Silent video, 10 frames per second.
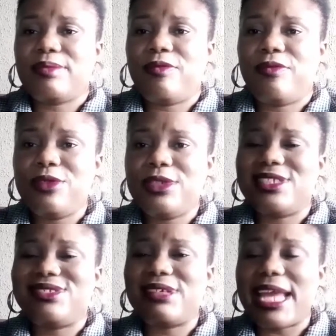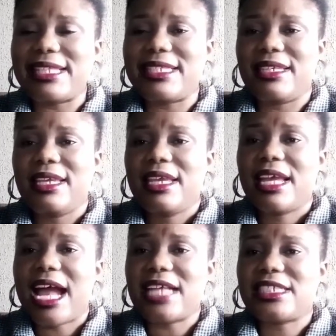food is ready,
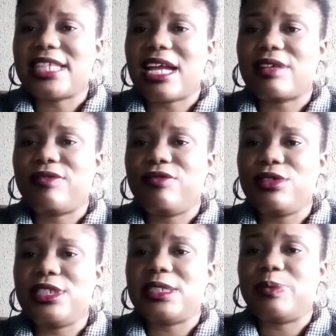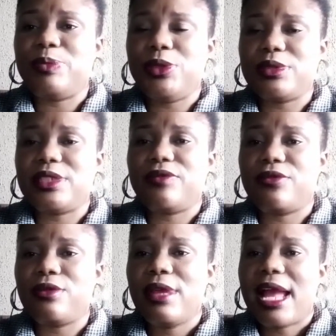hashtag food is
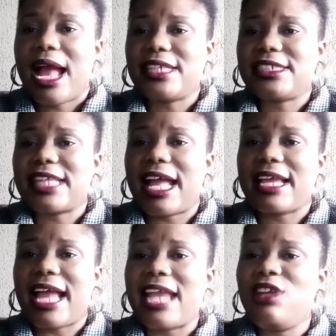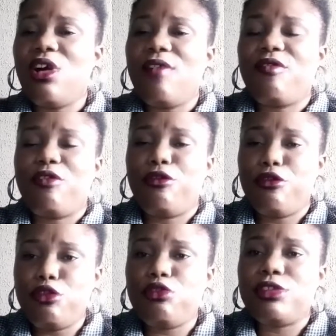beautiful, hashtag I love
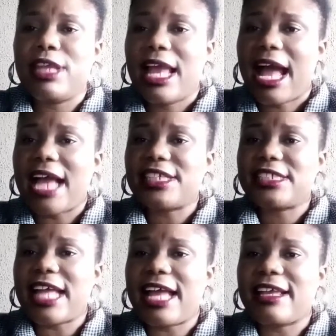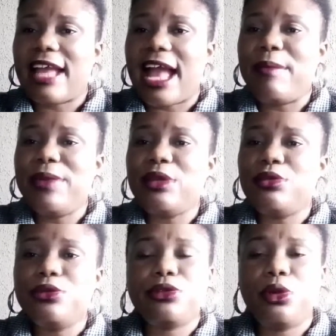food, hashtag I'm a
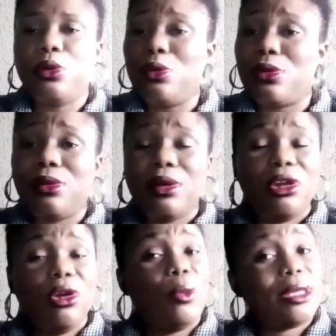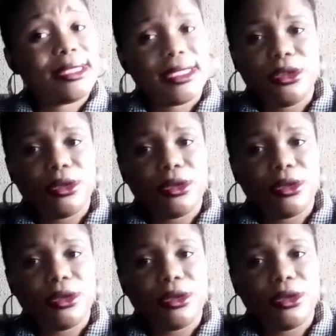good cook, you're wasting